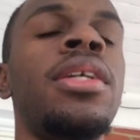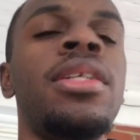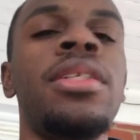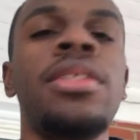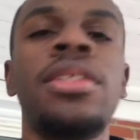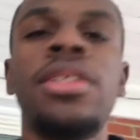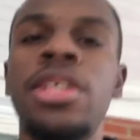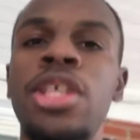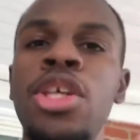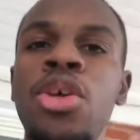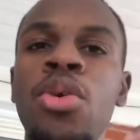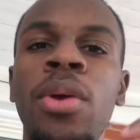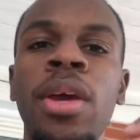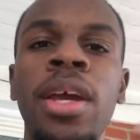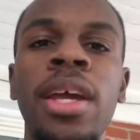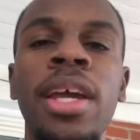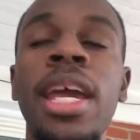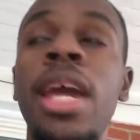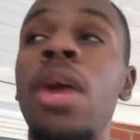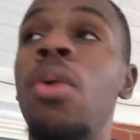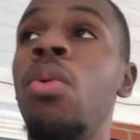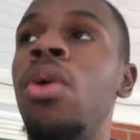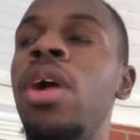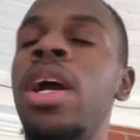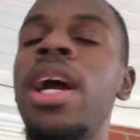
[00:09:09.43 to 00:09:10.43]
till you can
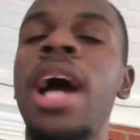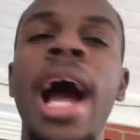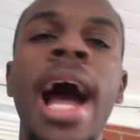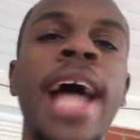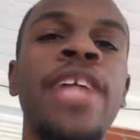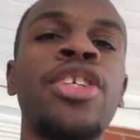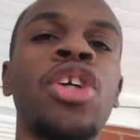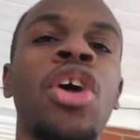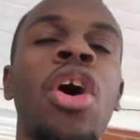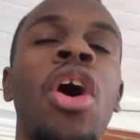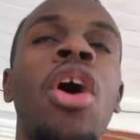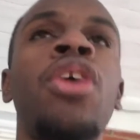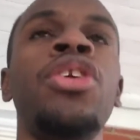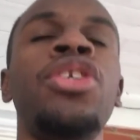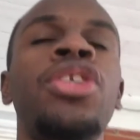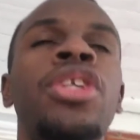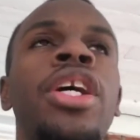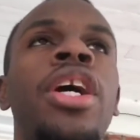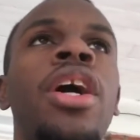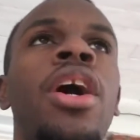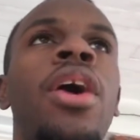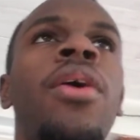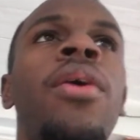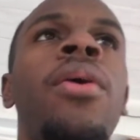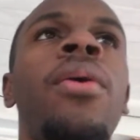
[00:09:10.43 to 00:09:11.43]
get where God has called you to
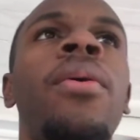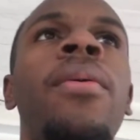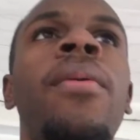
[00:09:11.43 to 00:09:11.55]
go.